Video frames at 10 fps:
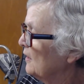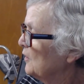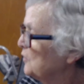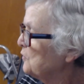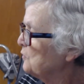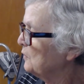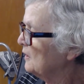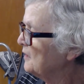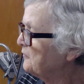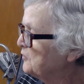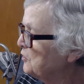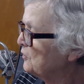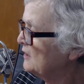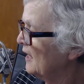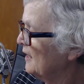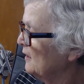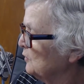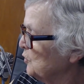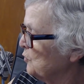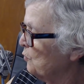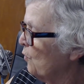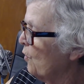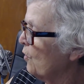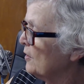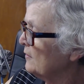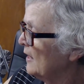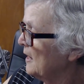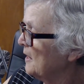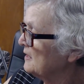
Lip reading: you lift your tail to warn that a